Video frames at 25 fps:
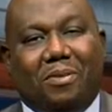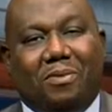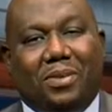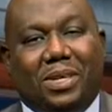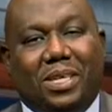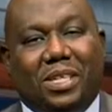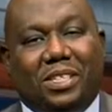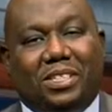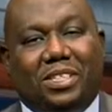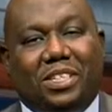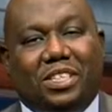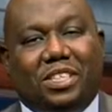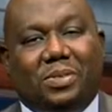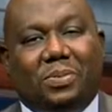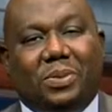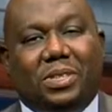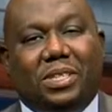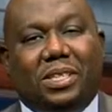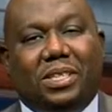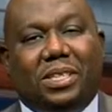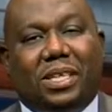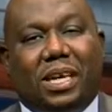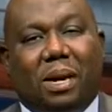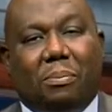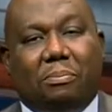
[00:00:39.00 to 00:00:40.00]
With a
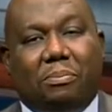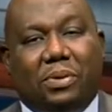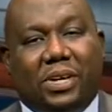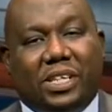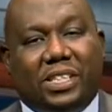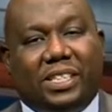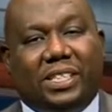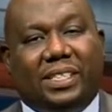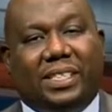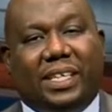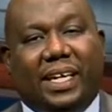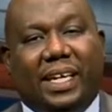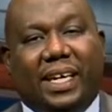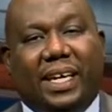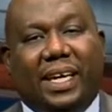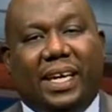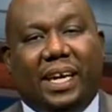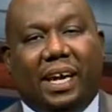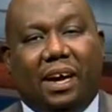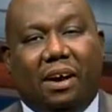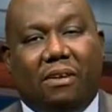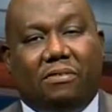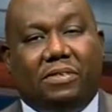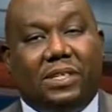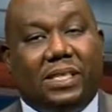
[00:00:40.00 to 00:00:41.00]
transmission capacity
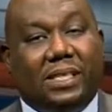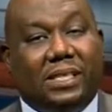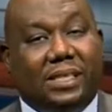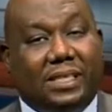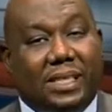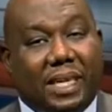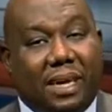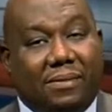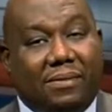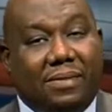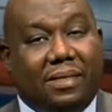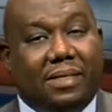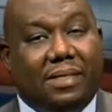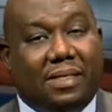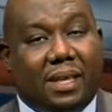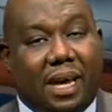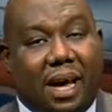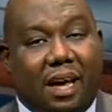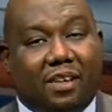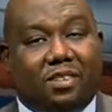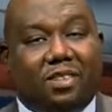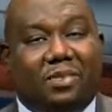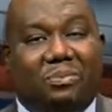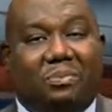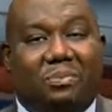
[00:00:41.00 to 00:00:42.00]
of
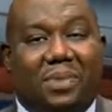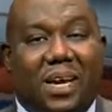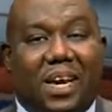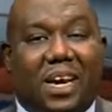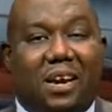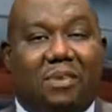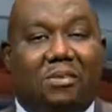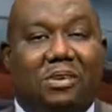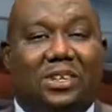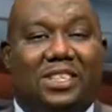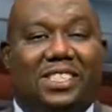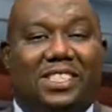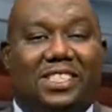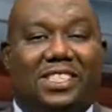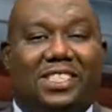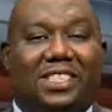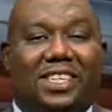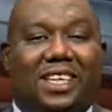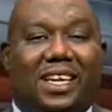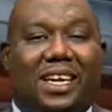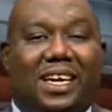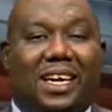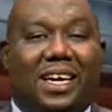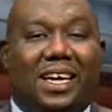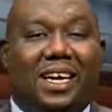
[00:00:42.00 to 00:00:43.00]
7,000 megawatts,
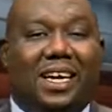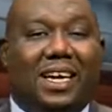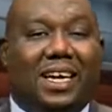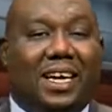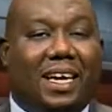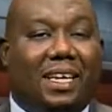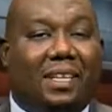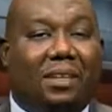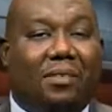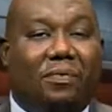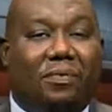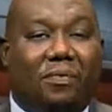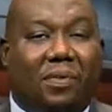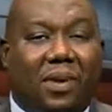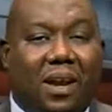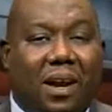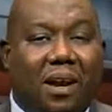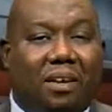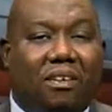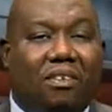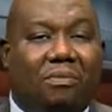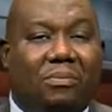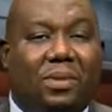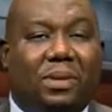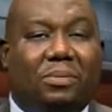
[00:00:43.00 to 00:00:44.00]
can the
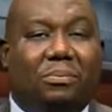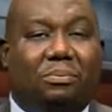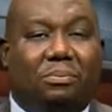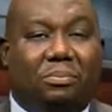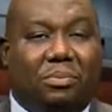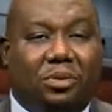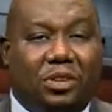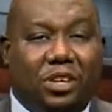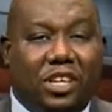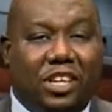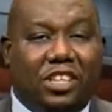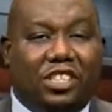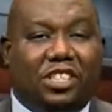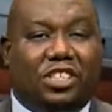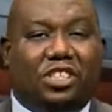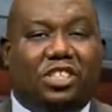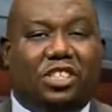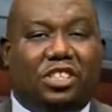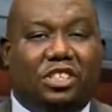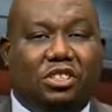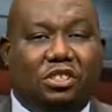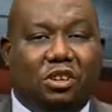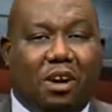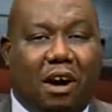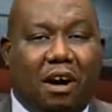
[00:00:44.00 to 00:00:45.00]
federal government bridge
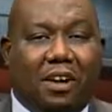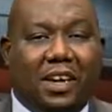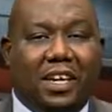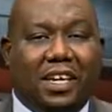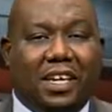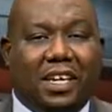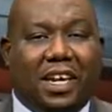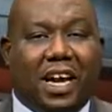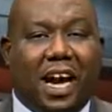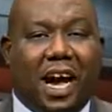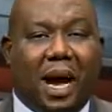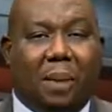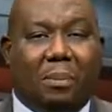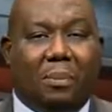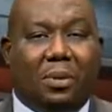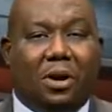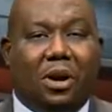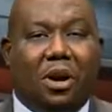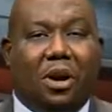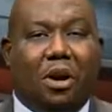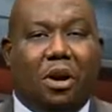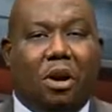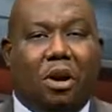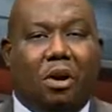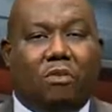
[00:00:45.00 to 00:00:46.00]
the yawning gap
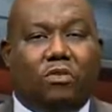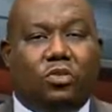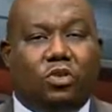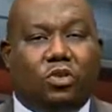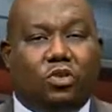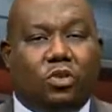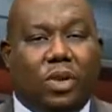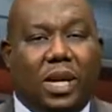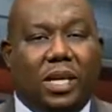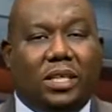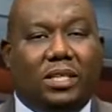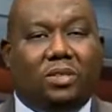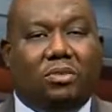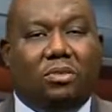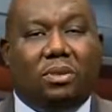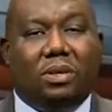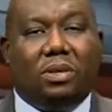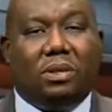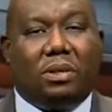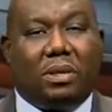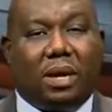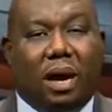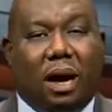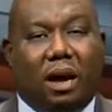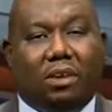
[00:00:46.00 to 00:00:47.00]
of
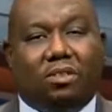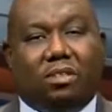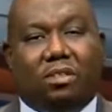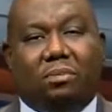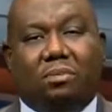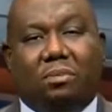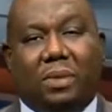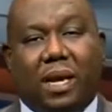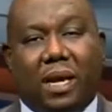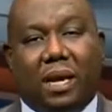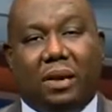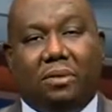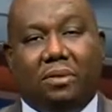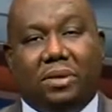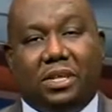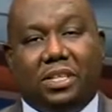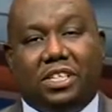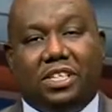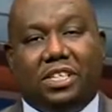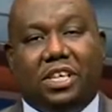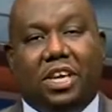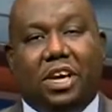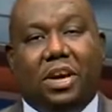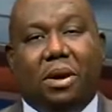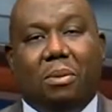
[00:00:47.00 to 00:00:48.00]
21,000
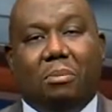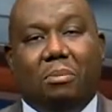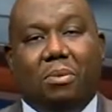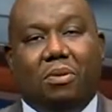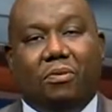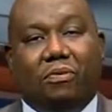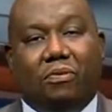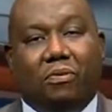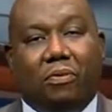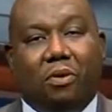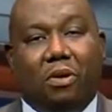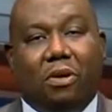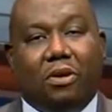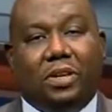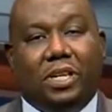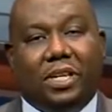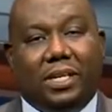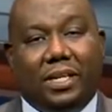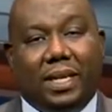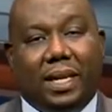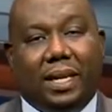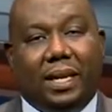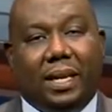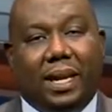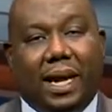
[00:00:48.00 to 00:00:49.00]
megawatts before the
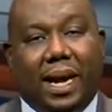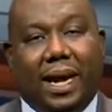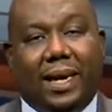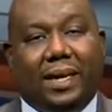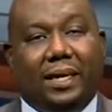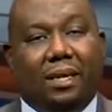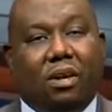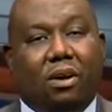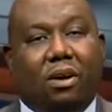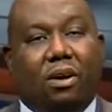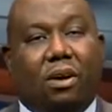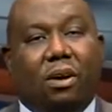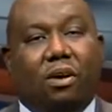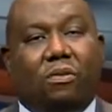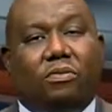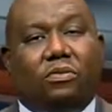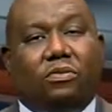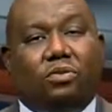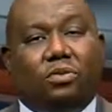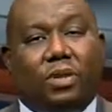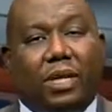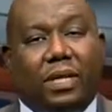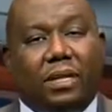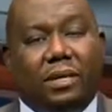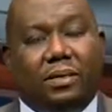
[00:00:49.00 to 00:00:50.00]
deadline of
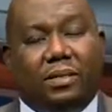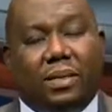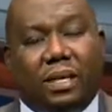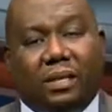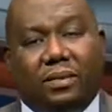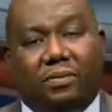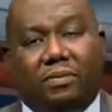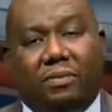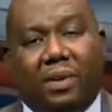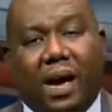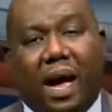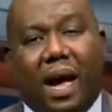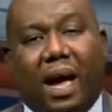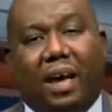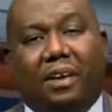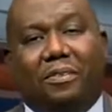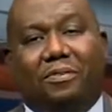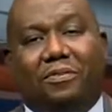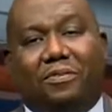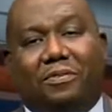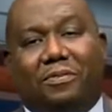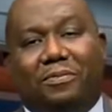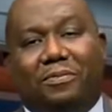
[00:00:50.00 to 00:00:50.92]
2035?